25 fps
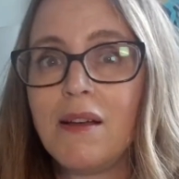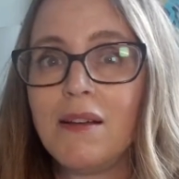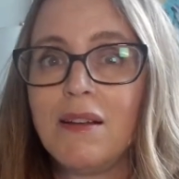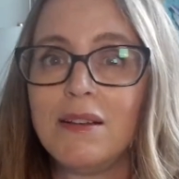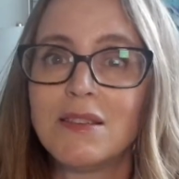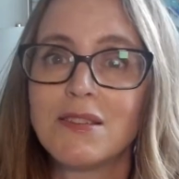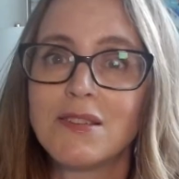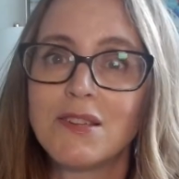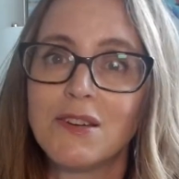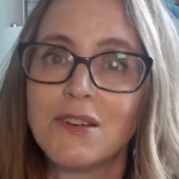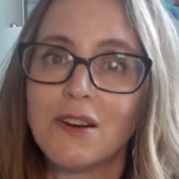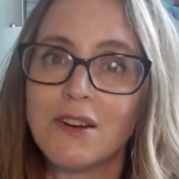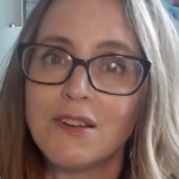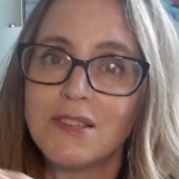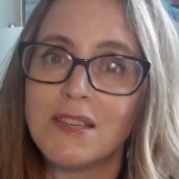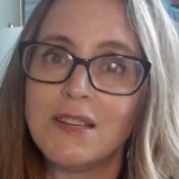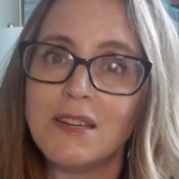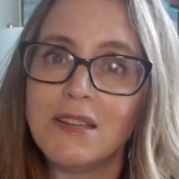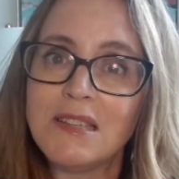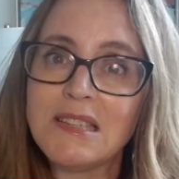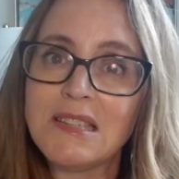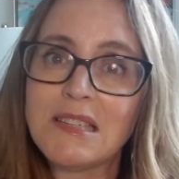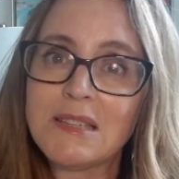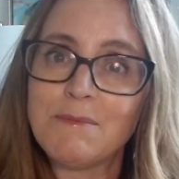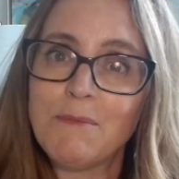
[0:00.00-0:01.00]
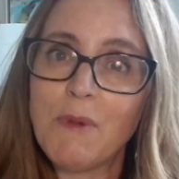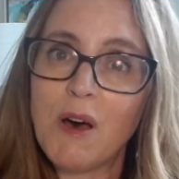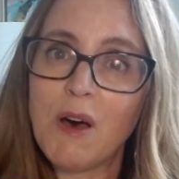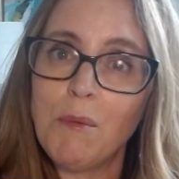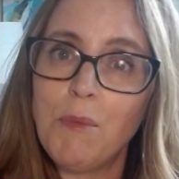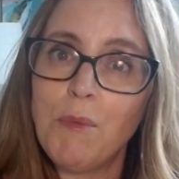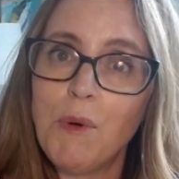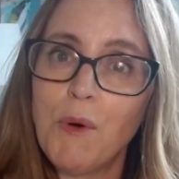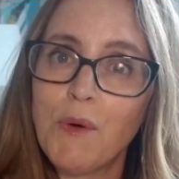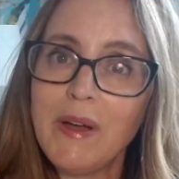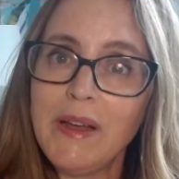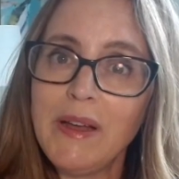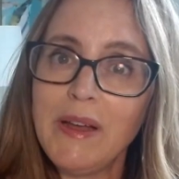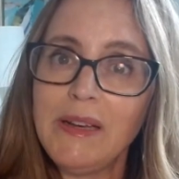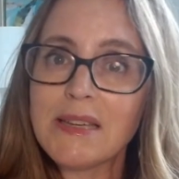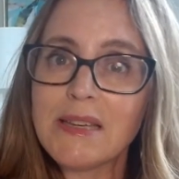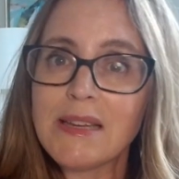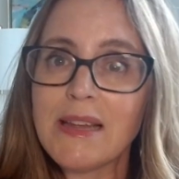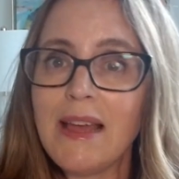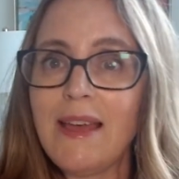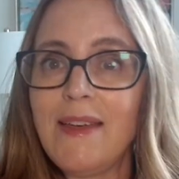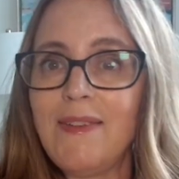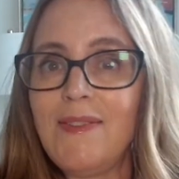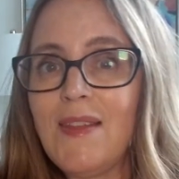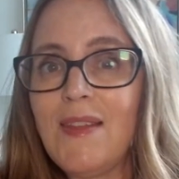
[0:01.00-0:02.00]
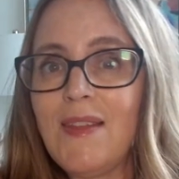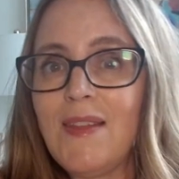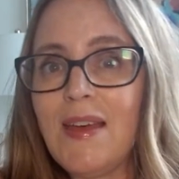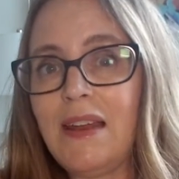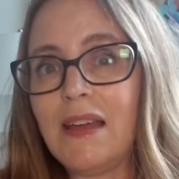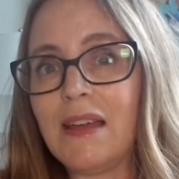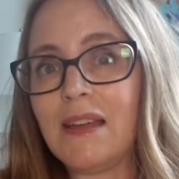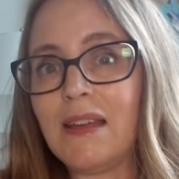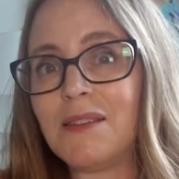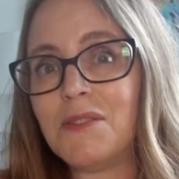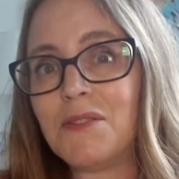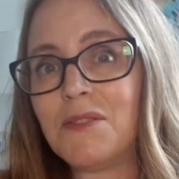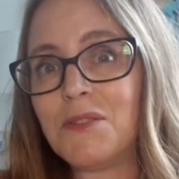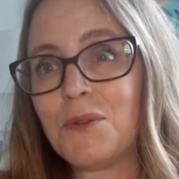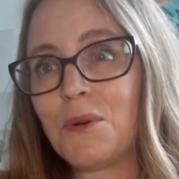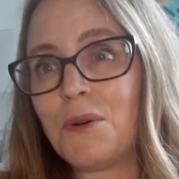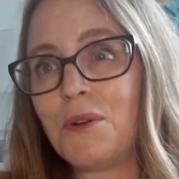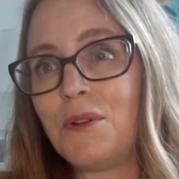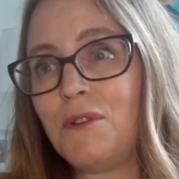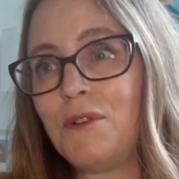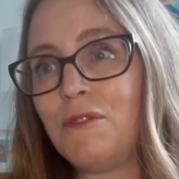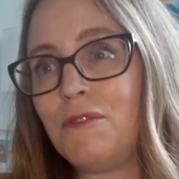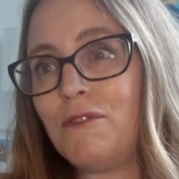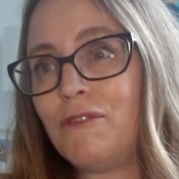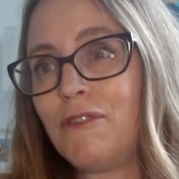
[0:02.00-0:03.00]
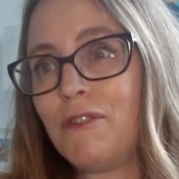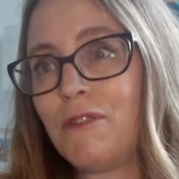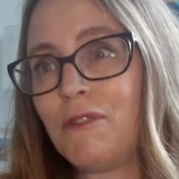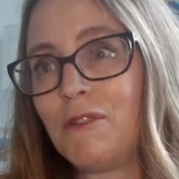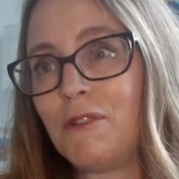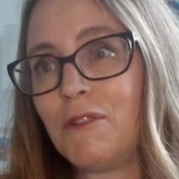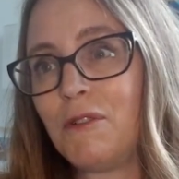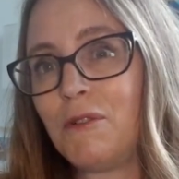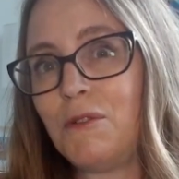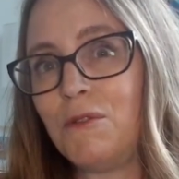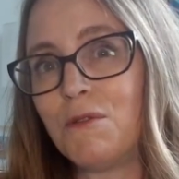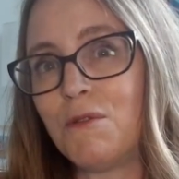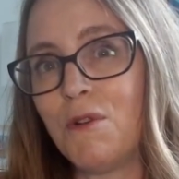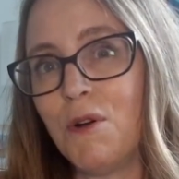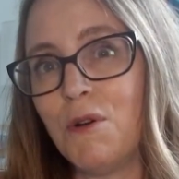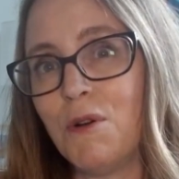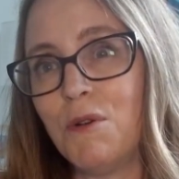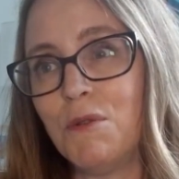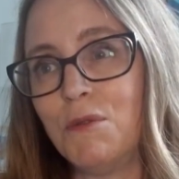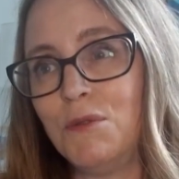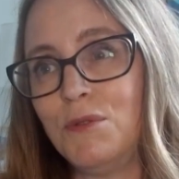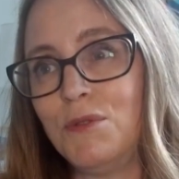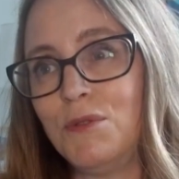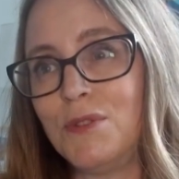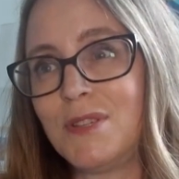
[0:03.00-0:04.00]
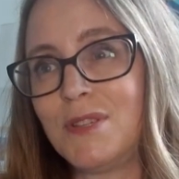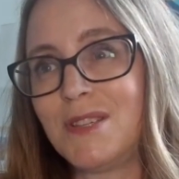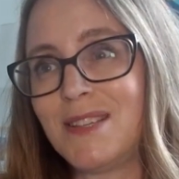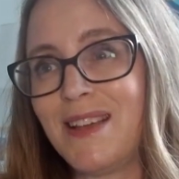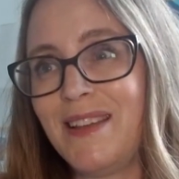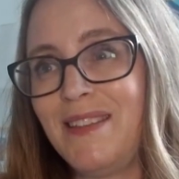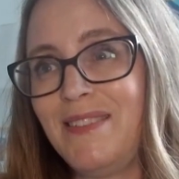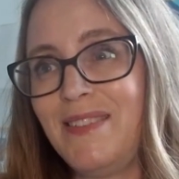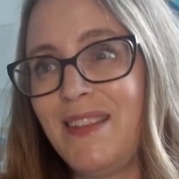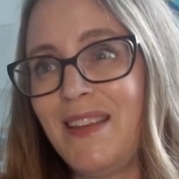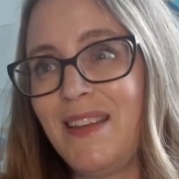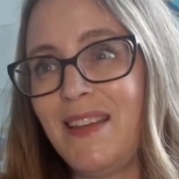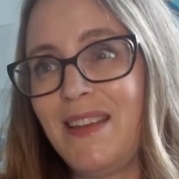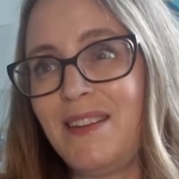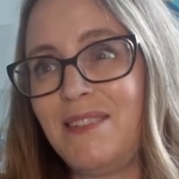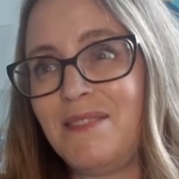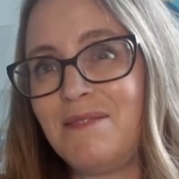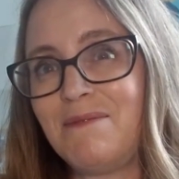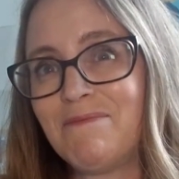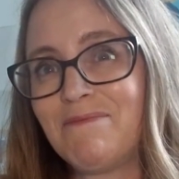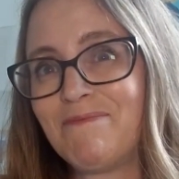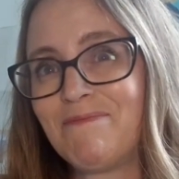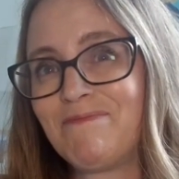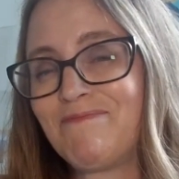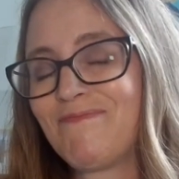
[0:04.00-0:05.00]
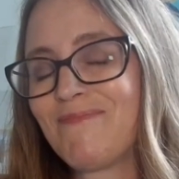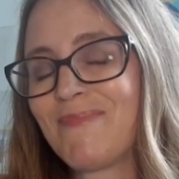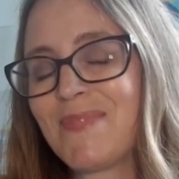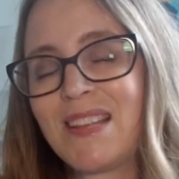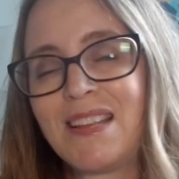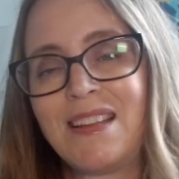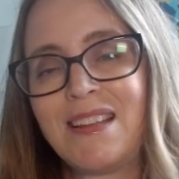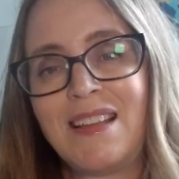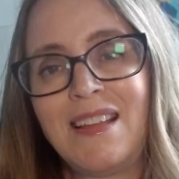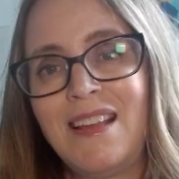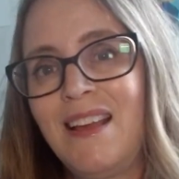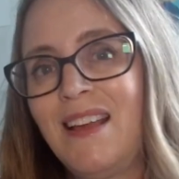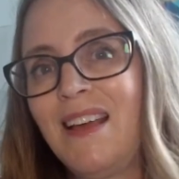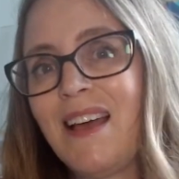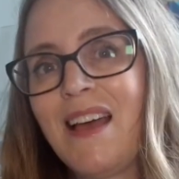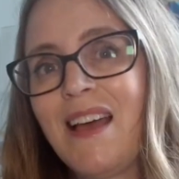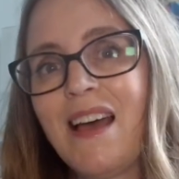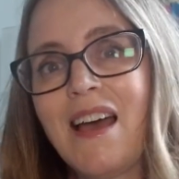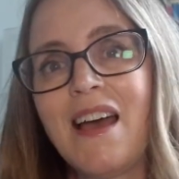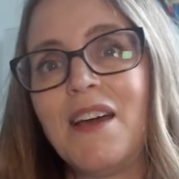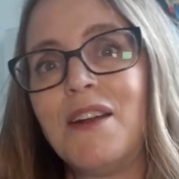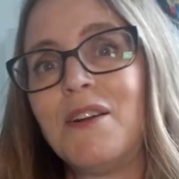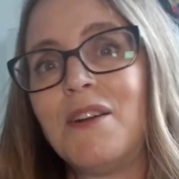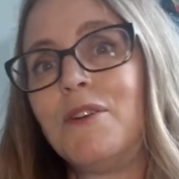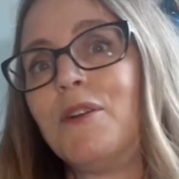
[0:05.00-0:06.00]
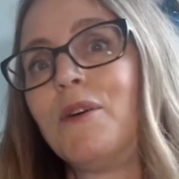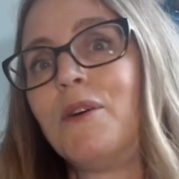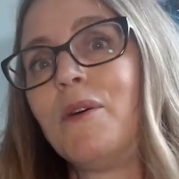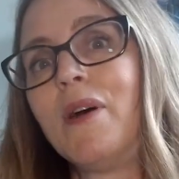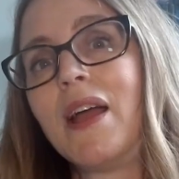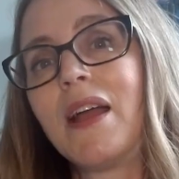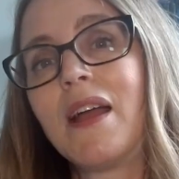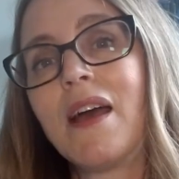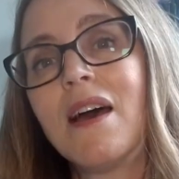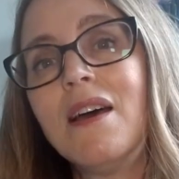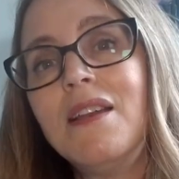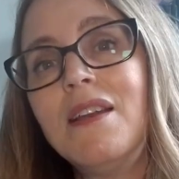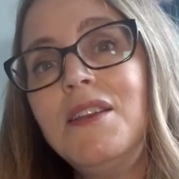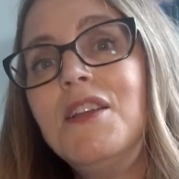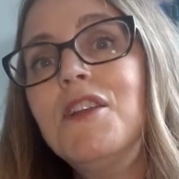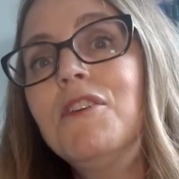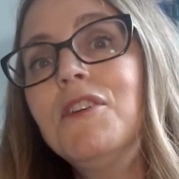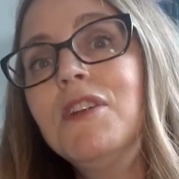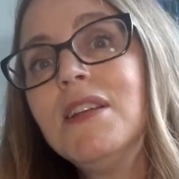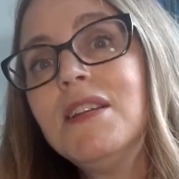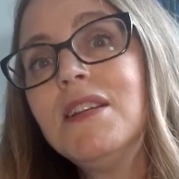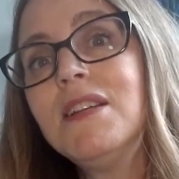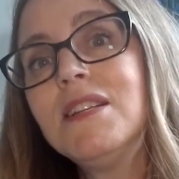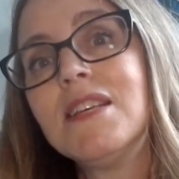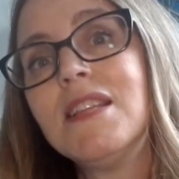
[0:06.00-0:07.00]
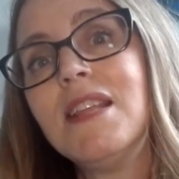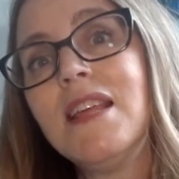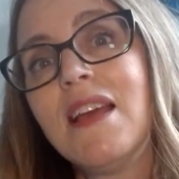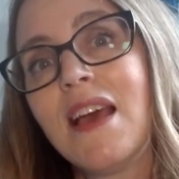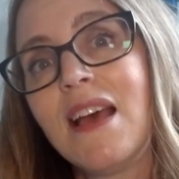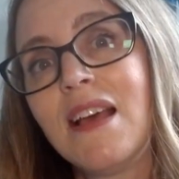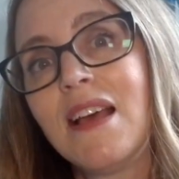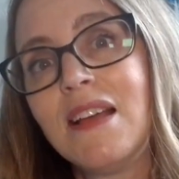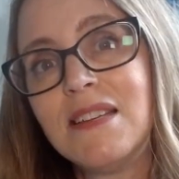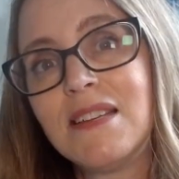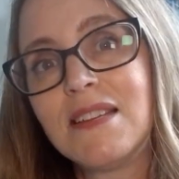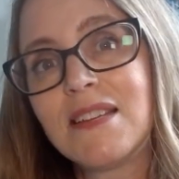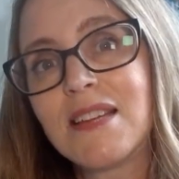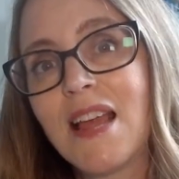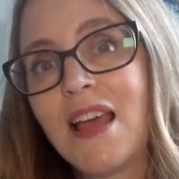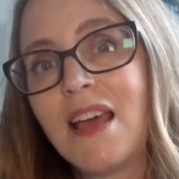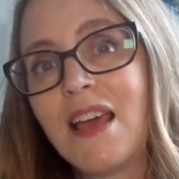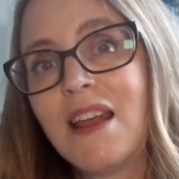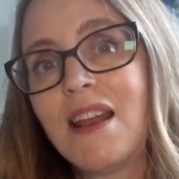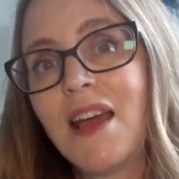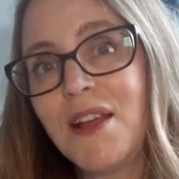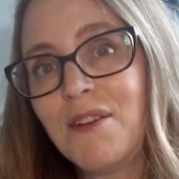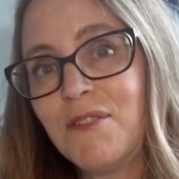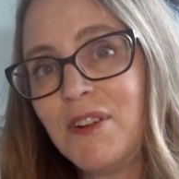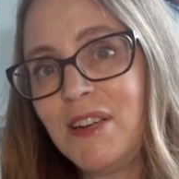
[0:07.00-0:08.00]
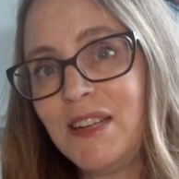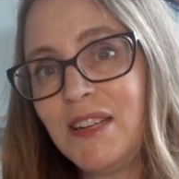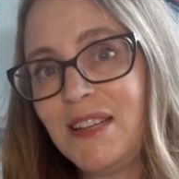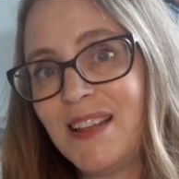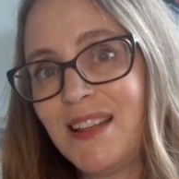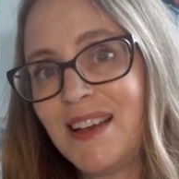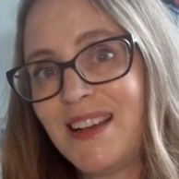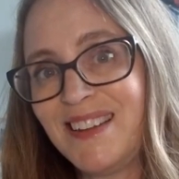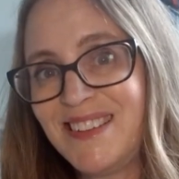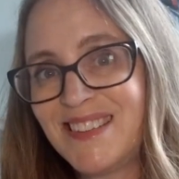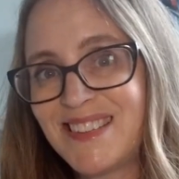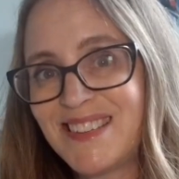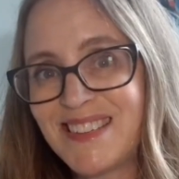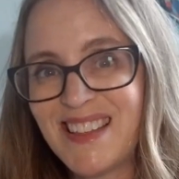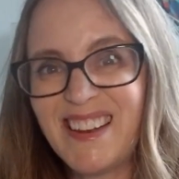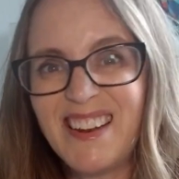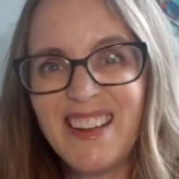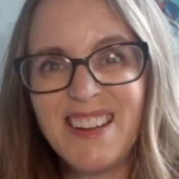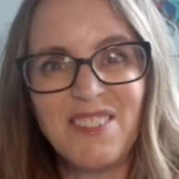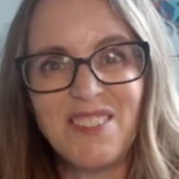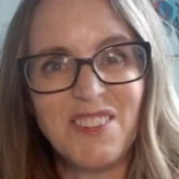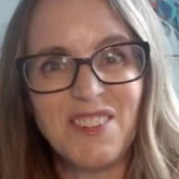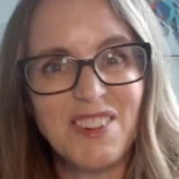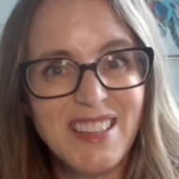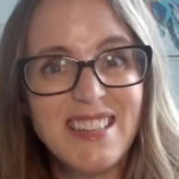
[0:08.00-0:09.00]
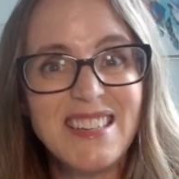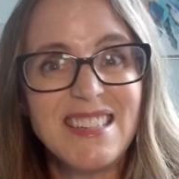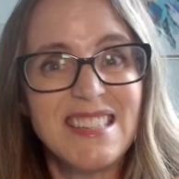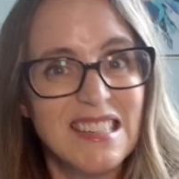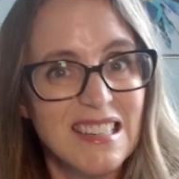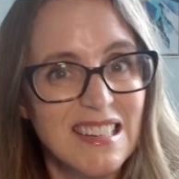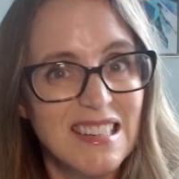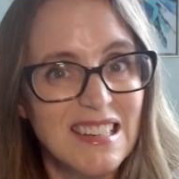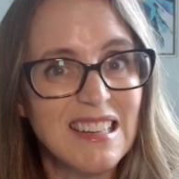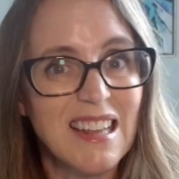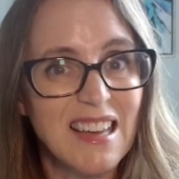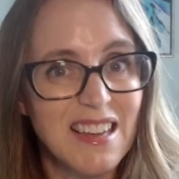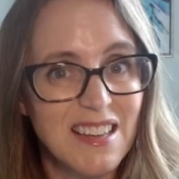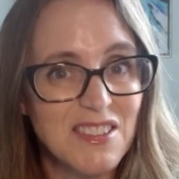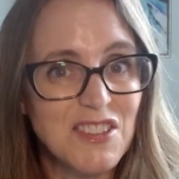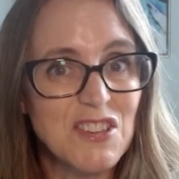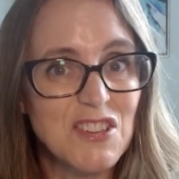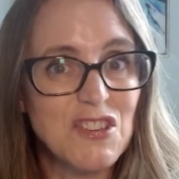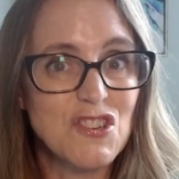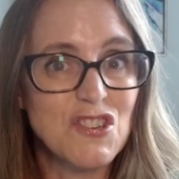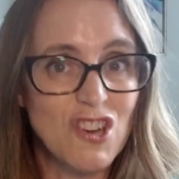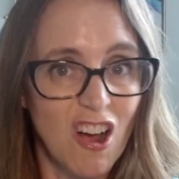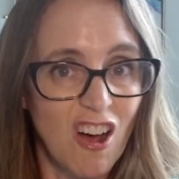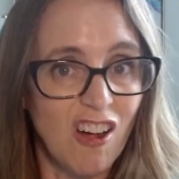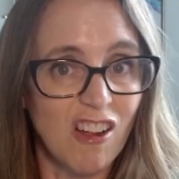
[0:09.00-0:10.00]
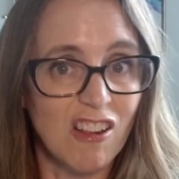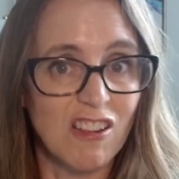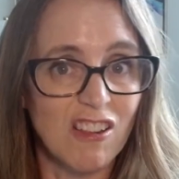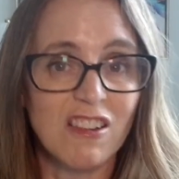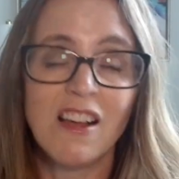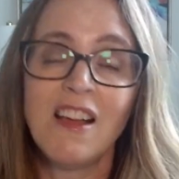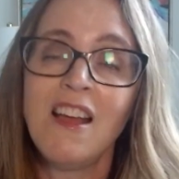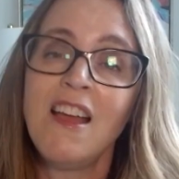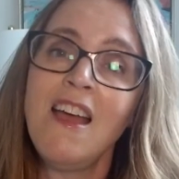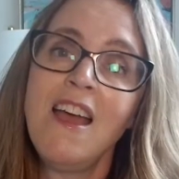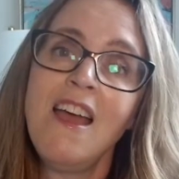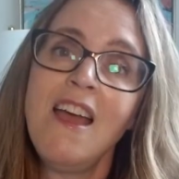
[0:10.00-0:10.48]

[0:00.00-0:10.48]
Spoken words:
It starts at a small point and then it sort of grows, and then, I don't know. I got nearly to the end and I realized that I really didn't like the shawl.